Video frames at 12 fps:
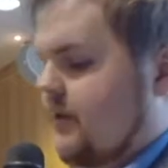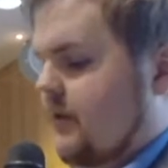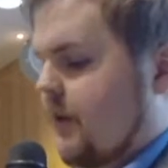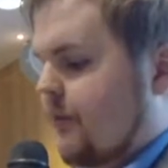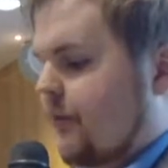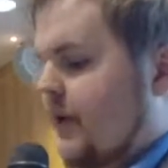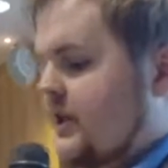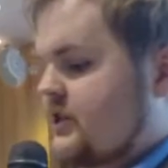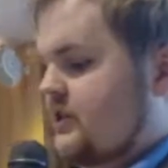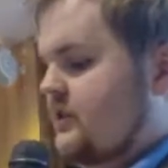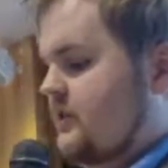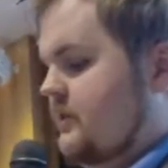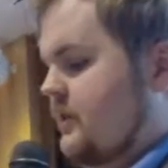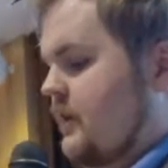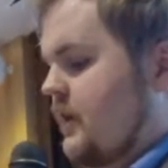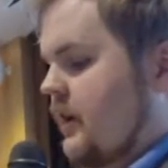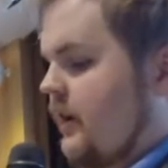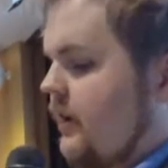the operations
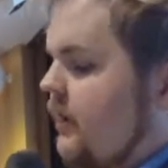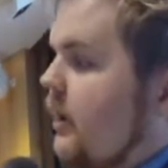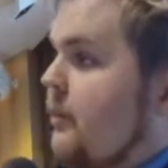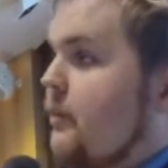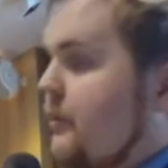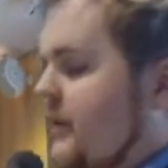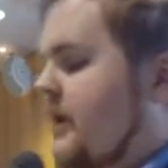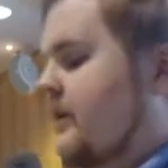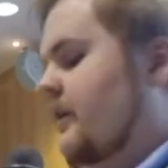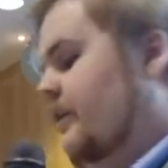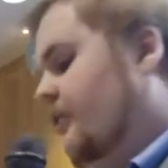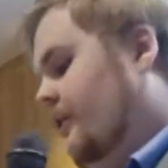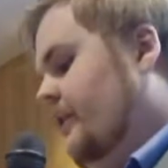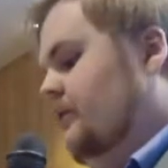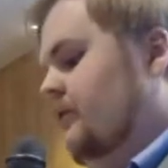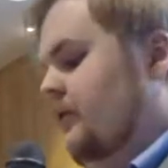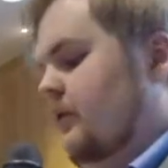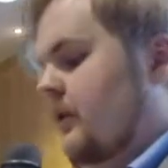are permitted according
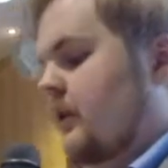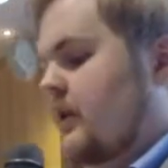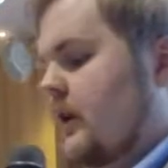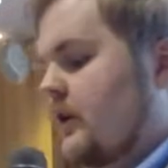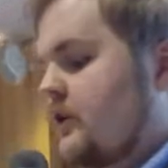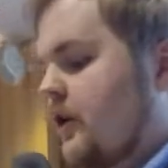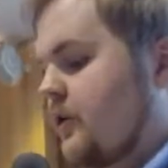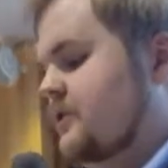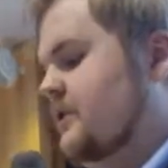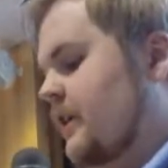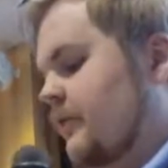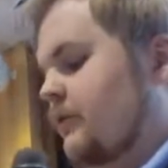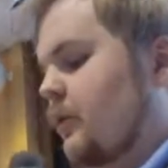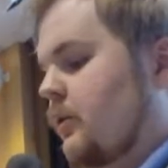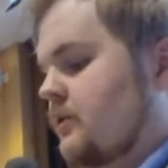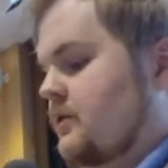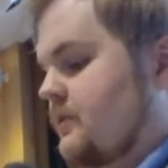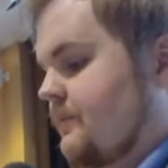to a known set of
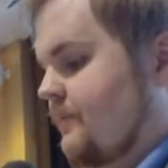rules.